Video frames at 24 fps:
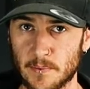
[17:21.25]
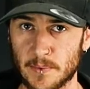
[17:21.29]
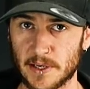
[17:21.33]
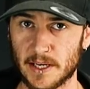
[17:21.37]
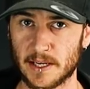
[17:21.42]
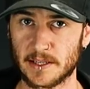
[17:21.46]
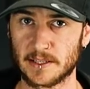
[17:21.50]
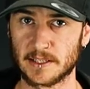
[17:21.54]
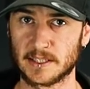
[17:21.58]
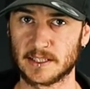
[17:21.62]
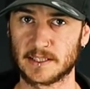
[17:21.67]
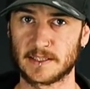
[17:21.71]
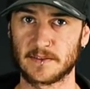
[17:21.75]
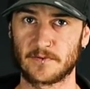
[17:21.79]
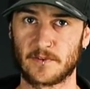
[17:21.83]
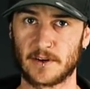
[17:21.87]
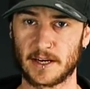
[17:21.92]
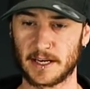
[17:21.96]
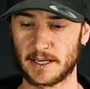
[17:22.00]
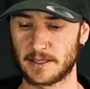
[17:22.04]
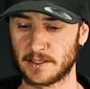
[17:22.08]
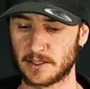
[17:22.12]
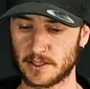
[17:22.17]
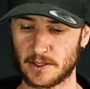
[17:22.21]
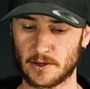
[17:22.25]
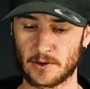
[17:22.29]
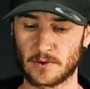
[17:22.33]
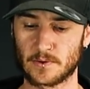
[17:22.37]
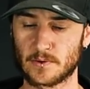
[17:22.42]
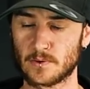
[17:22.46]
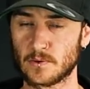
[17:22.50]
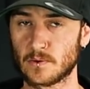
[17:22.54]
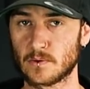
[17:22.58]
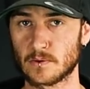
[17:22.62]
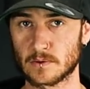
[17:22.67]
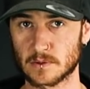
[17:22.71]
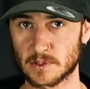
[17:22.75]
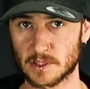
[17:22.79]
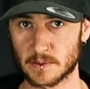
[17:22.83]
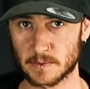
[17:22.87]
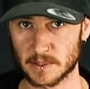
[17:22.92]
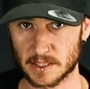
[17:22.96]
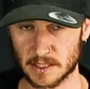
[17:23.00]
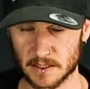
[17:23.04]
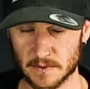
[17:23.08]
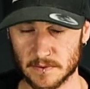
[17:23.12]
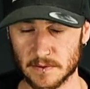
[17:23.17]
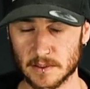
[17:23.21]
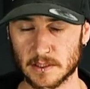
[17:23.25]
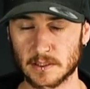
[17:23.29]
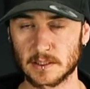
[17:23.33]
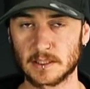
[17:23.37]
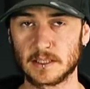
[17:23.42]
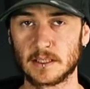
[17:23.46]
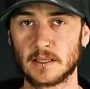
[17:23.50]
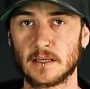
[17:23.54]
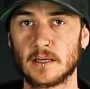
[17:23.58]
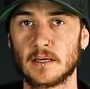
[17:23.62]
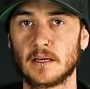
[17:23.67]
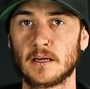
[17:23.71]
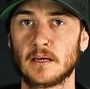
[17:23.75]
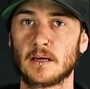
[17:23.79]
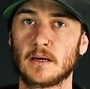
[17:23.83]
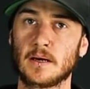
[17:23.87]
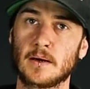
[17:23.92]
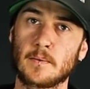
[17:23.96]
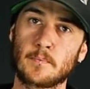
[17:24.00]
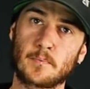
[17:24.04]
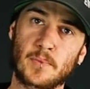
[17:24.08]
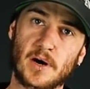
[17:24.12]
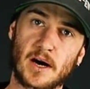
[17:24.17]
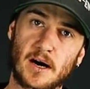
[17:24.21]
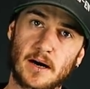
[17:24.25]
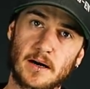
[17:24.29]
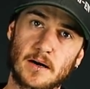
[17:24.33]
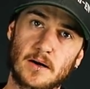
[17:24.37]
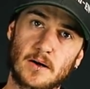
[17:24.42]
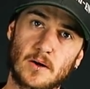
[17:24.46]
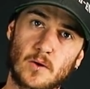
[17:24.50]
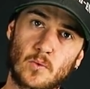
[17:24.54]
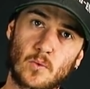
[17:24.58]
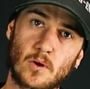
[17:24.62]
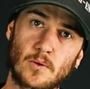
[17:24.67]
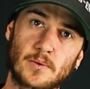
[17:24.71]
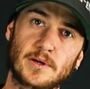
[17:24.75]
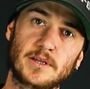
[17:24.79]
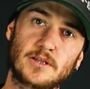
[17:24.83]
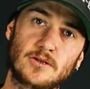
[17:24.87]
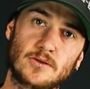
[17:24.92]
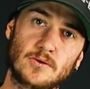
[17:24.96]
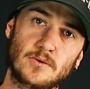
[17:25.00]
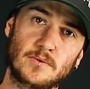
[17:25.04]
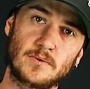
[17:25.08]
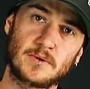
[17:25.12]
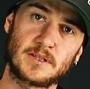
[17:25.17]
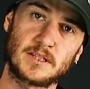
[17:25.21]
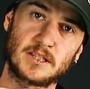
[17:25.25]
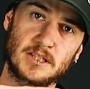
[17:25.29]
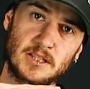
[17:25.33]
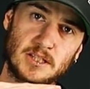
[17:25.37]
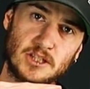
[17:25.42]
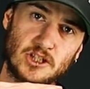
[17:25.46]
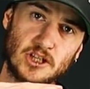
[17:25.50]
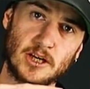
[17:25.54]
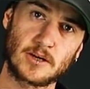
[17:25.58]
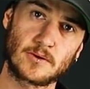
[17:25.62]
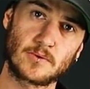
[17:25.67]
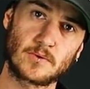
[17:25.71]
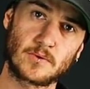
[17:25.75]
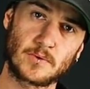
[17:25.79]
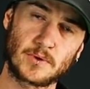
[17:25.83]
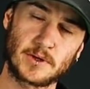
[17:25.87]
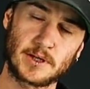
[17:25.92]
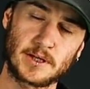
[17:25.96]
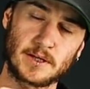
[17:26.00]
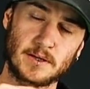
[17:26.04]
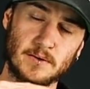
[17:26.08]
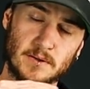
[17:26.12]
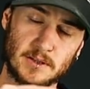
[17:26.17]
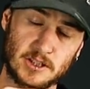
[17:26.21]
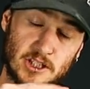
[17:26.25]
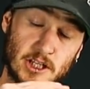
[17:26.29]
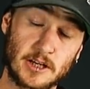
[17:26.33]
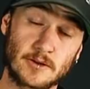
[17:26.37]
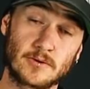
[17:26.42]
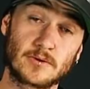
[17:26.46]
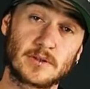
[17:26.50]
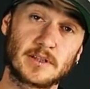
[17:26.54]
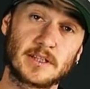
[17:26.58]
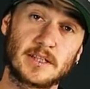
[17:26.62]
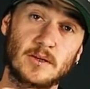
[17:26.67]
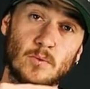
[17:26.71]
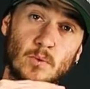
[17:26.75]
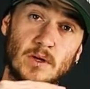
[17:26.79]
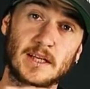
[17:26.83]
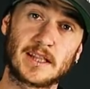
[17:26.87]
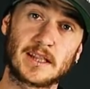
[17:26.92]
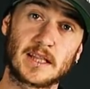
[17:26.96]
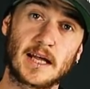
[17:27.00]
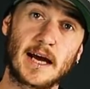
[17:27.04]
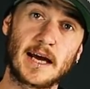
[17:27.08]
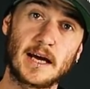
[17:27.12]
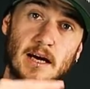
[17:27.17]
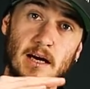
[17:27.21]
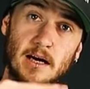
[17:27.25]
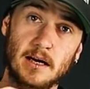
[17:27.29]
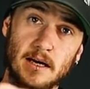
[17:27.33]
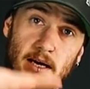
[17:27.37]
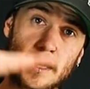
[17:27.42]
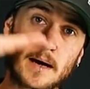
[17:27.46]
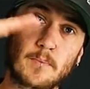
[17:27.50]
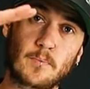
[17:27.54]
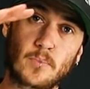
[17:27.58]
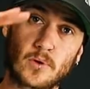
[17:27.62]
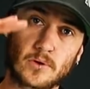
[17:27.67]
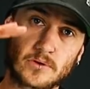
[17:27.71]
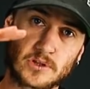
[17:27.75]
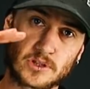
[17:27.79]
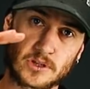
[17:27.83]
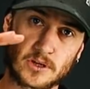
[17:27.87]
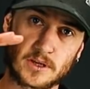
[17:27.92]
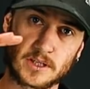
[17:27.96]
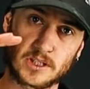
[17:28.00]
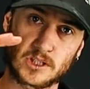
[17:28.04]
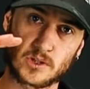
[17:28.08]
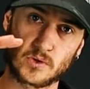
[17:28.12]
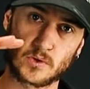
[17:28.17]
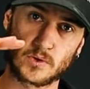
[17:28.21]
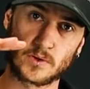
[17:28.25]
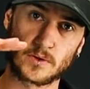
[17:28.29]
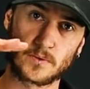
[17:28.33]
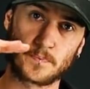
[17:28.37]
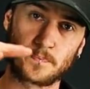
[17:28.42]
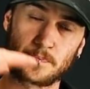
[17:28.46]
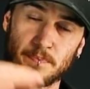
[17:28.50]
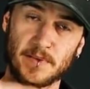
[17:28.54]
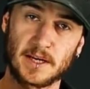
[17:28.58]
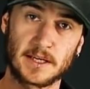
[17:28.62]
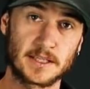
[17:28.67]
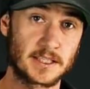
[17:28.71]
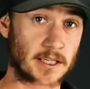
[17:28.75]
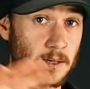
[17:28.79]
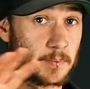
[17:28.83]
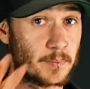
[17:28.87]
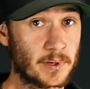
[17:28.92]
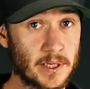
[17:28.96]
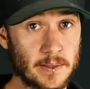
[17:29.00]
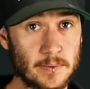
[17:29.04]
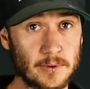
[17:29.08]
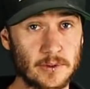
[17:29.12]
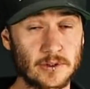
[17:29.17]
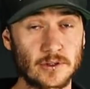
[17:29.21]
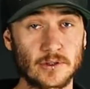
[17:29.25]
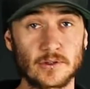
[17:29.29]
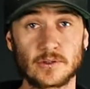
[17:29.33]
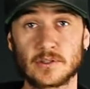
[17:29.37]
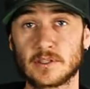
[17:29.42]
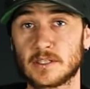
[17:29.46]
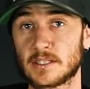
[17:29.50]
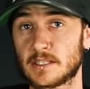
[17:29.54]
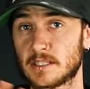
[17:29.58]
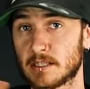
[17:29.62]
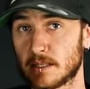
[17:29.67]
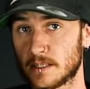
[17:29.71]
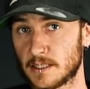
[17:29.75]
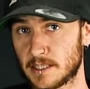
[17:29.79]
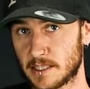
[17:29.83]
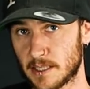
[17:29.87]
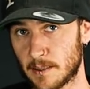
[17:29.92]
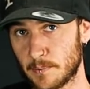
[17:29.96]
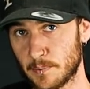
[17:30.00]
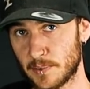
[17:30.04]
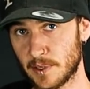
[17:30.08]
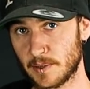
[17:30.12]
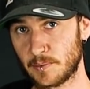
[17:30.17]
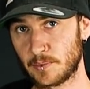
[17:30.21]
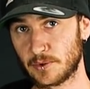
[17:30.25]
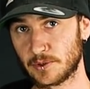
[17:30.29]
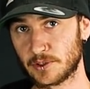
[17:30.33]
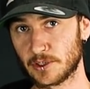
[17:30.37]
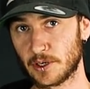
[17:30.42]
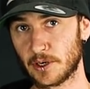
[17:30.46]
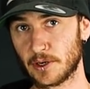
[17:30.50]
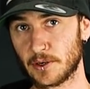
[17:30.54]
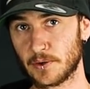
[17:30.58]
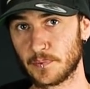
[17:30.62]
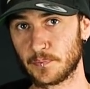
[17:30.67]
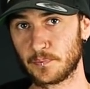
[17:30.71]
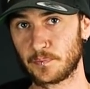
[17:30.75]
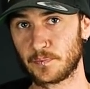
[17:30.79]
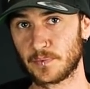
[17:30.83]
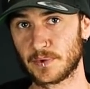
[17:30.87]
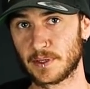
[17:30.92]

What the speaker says: about this if I had to go through it all specifically. But what we do is generally we layer our bonsai soil. Some people do this, some people don't.